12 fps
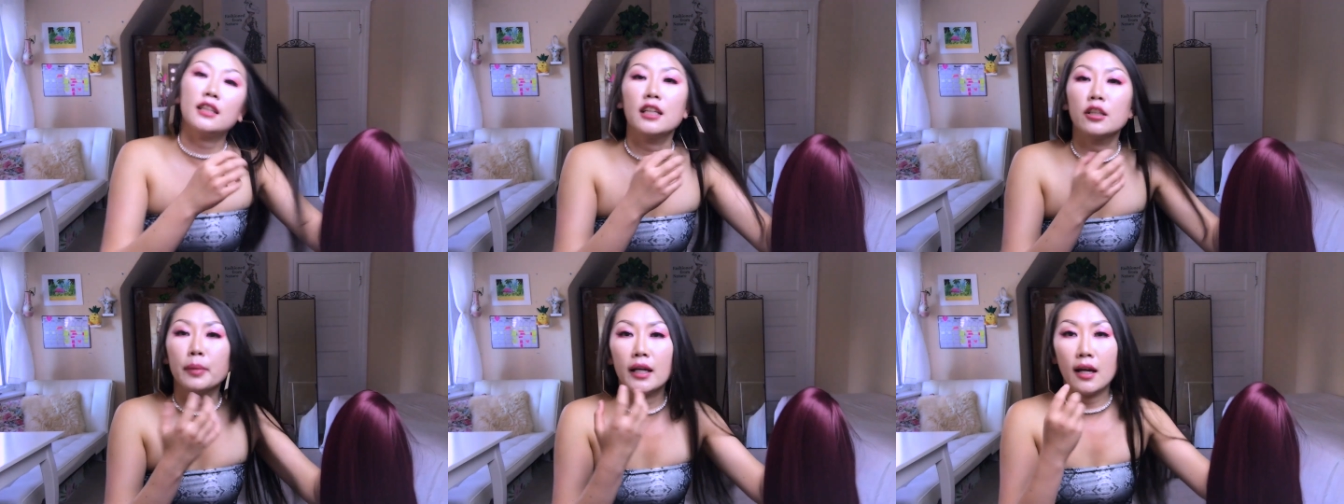a
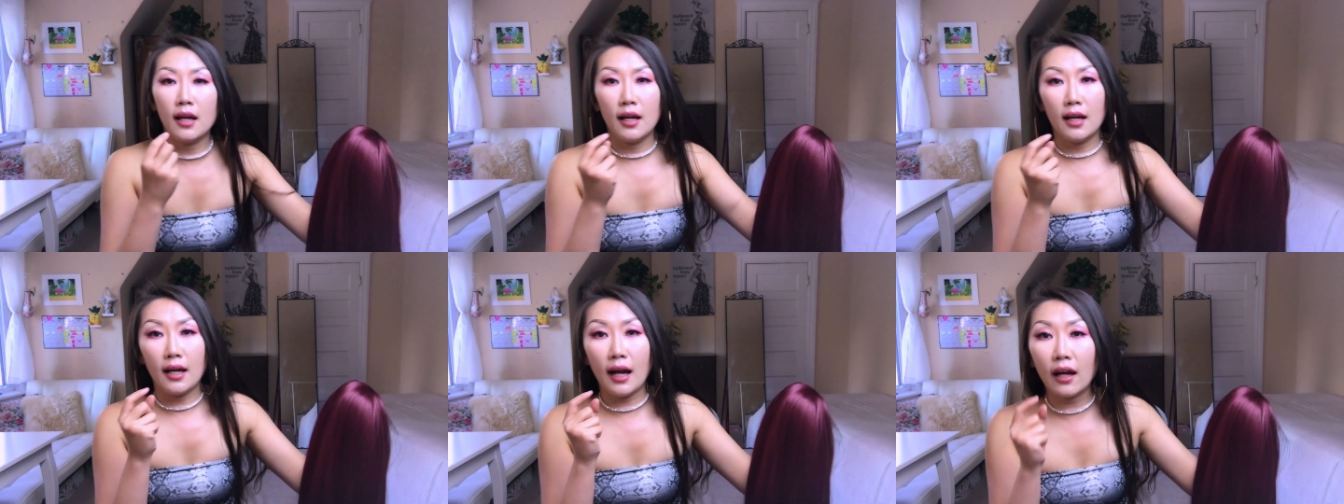little bit
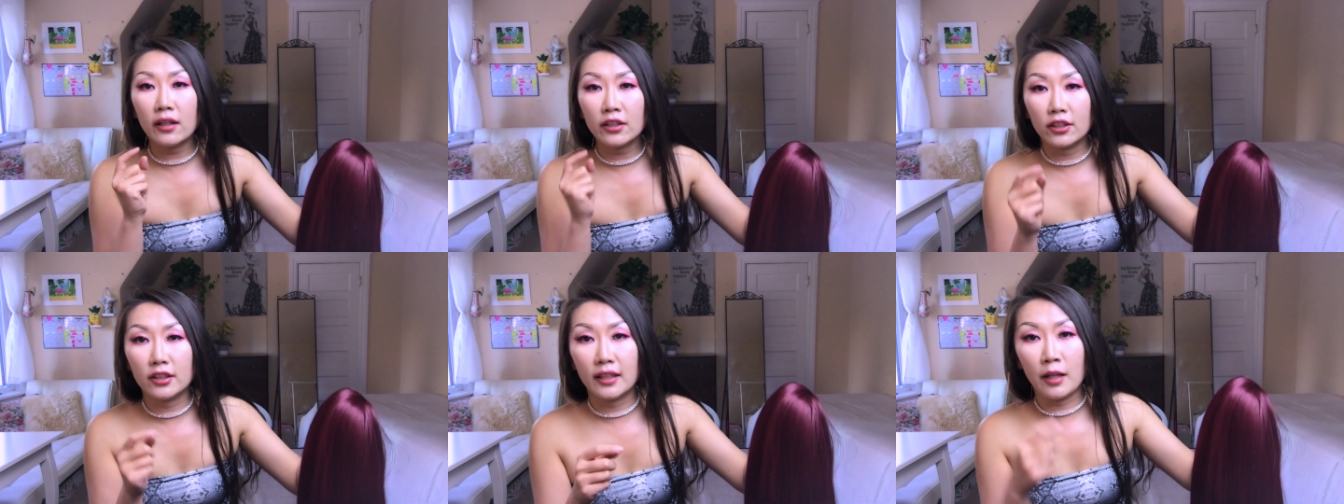
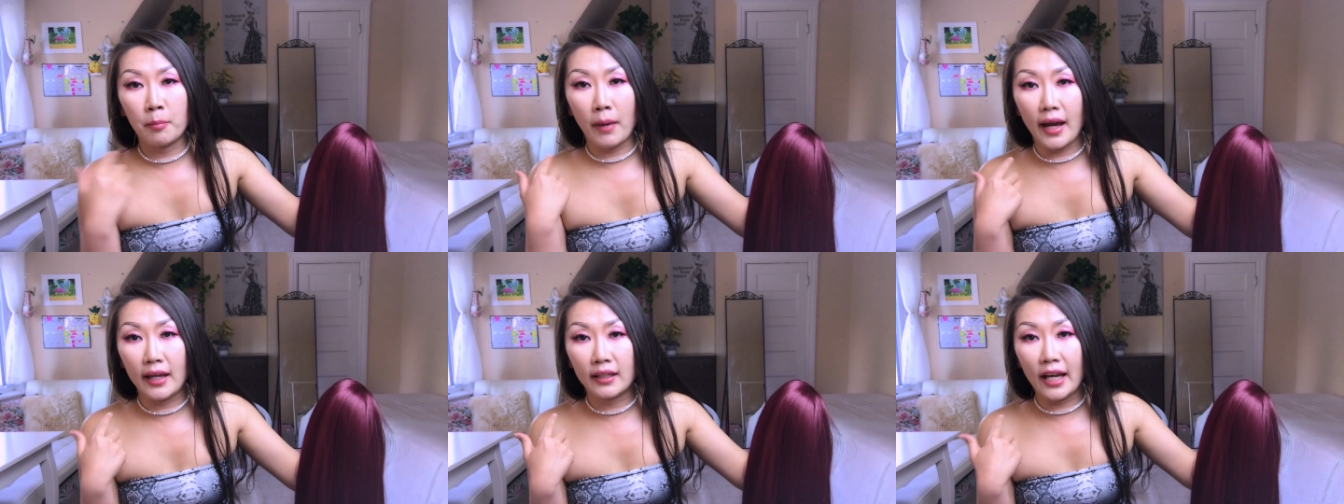harder than
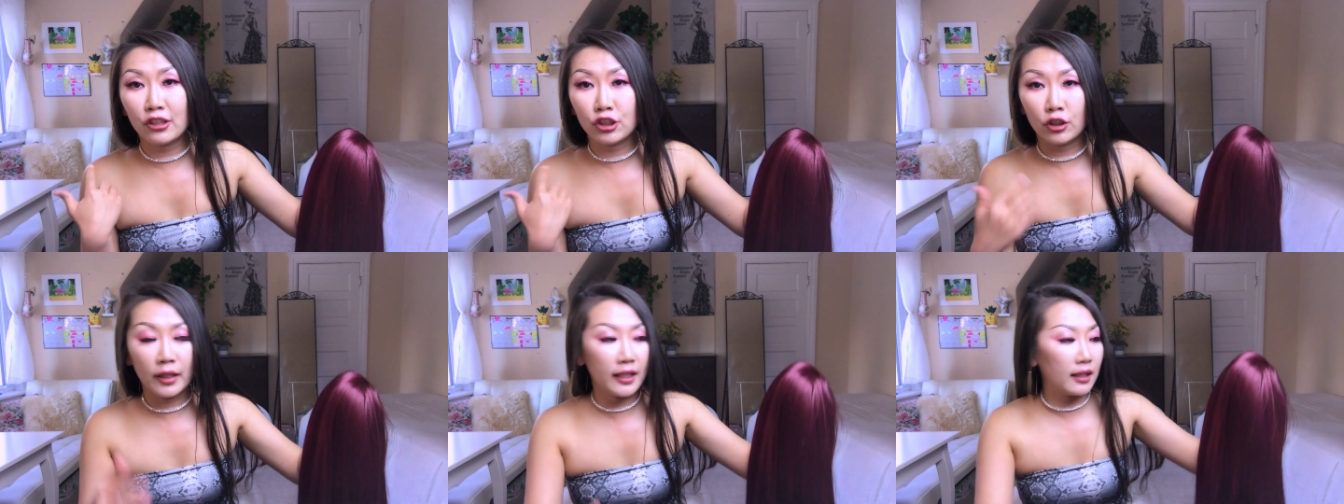my
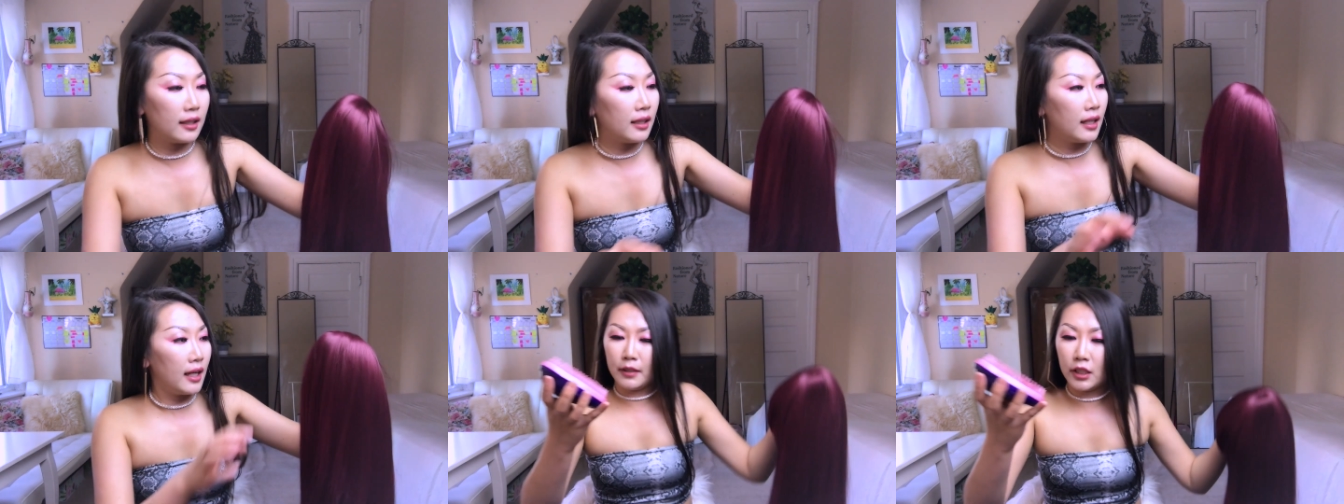natural
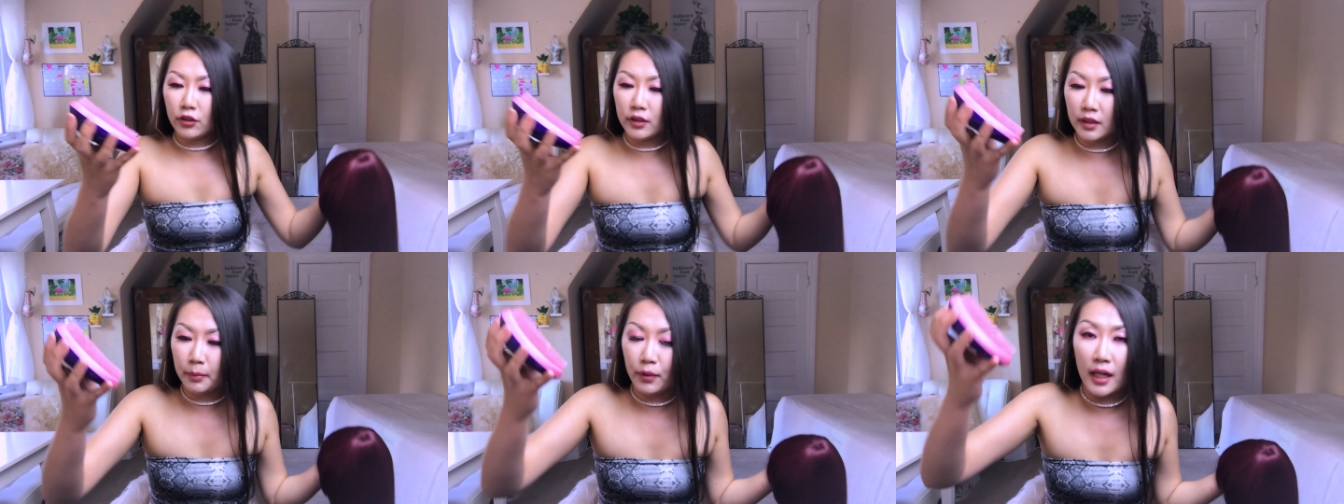hair.
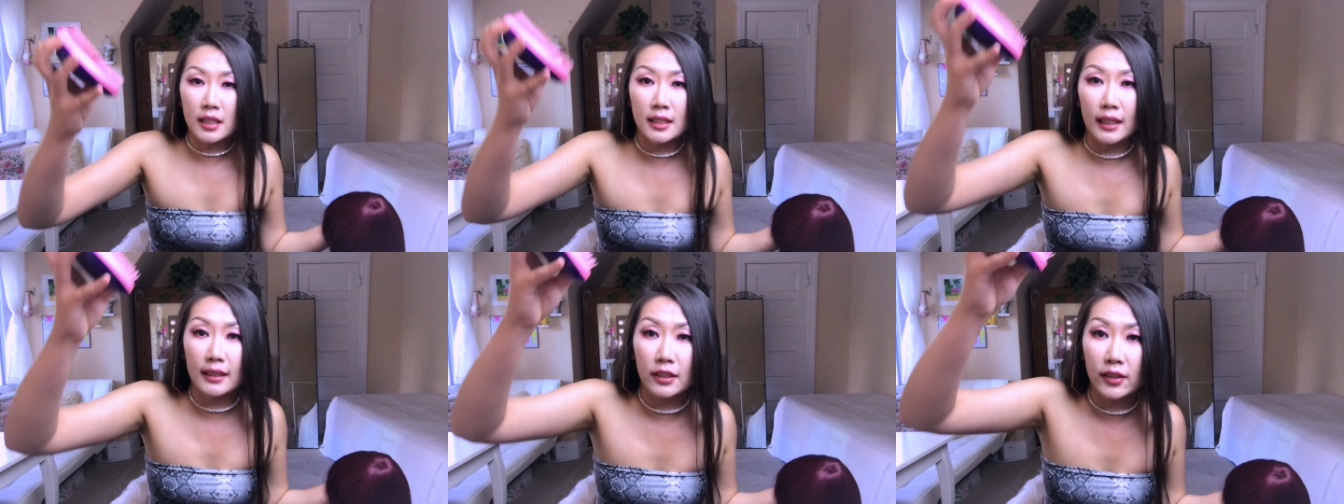During the
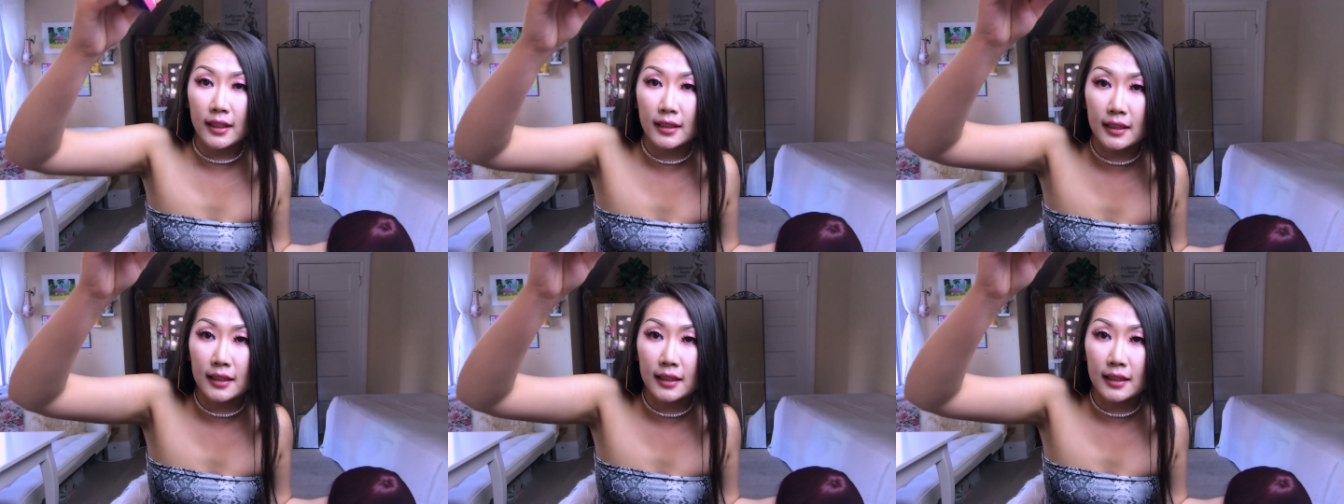brushing, as you can